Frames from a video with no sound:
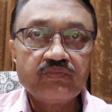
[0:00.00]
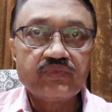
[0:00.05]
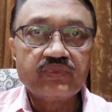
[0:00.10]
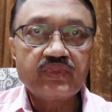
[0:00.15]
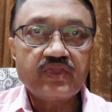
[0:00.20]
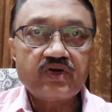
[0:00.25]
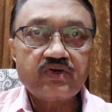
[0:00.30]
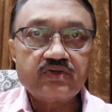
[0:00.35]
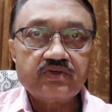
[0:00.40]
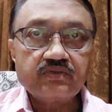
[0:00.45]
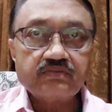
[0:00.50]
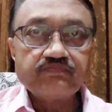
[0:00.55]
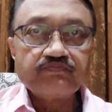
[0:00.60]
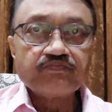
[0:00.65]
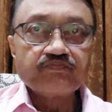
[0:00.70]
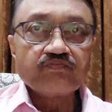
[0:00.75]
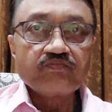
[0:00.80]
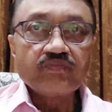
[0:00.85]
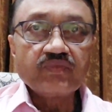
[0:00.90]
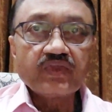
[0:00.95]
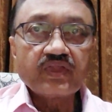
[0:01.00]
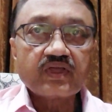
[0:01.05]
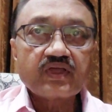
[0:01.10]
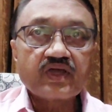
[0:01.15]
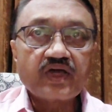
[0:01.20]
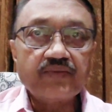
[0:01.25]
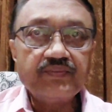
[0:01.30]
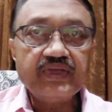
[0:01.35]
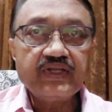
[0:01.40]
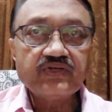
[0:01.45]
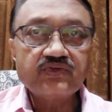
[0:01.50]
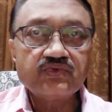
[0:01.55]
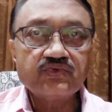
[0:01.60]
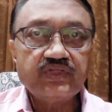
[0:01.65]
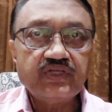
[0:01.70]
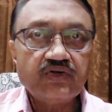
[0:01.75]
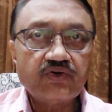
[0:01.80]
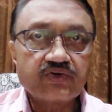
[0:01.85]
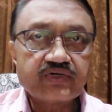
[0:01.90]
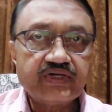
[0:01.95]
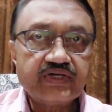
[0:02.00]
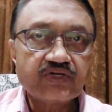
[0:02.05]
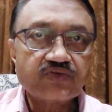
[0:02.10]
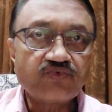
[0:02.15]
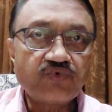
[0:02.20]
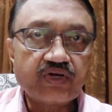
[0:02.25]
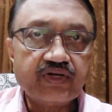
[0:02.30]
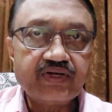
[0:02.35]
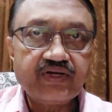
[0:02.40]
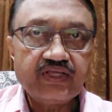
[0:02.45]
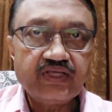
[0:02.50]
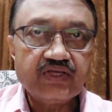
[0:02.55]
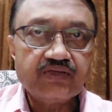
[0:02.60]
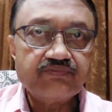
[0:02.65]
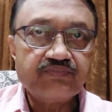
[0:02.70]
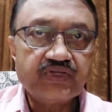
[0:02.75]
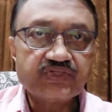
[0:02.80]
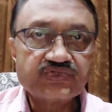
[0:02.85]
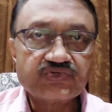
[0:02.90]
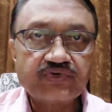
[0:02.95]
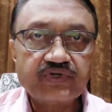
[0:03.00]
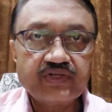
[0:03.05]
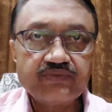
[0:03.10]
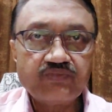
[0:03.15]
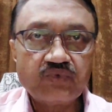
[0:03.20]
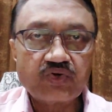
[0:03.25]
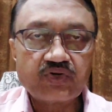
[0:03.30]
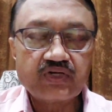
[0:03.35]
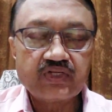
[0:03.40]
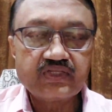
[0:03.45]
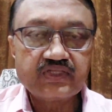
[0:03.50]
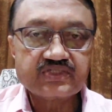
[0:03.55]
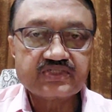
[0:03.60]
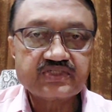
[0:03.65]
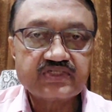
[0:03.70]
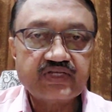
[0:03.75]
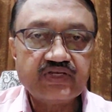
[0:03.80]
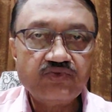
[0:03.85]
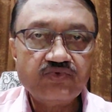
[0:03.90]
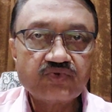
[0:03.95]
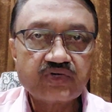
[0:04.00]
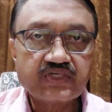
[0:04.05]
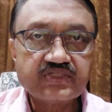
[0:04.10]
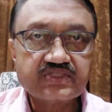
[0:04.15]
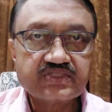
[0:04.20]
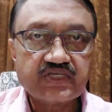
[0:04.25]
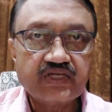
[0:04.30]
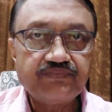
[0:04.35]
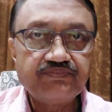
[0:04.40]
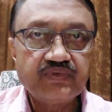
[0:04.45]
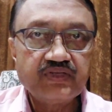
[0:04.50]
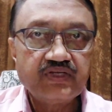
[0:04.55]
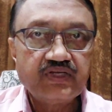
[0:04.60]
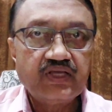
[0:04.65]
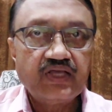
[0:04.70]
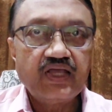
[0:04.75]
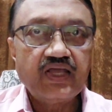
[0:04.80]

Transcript: Now coming to the audit quality and maturity model, this is a new concept.